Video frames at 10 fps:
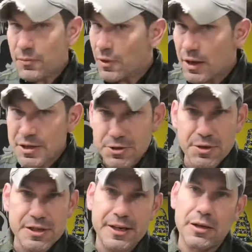as soon
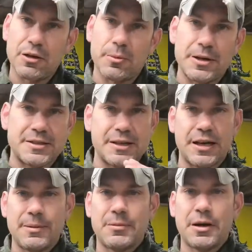as I get a little bit of
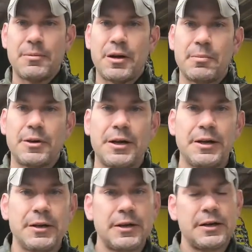time, I'm there,
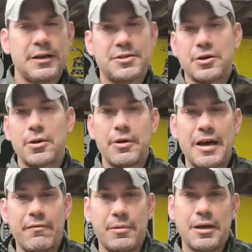buddy. Sorry we
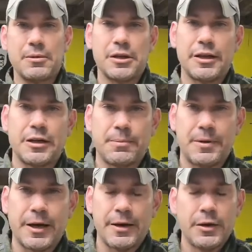haven't been able to link up
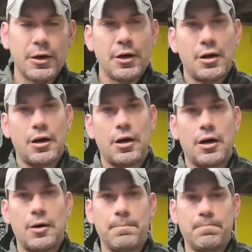yet.
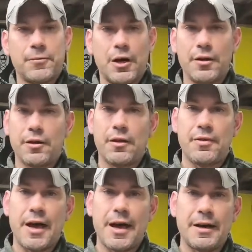Other than
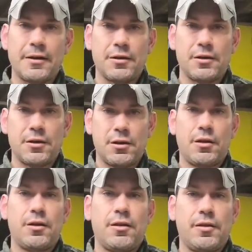that,
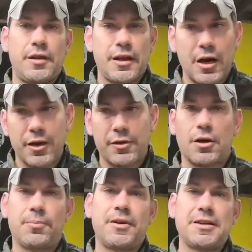the other
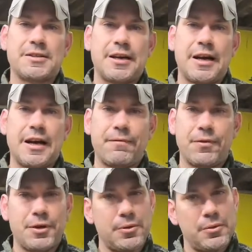updates that I have for
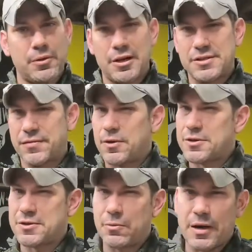you as far
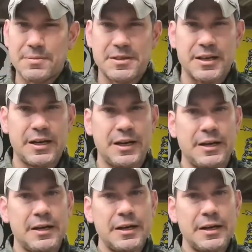as the website,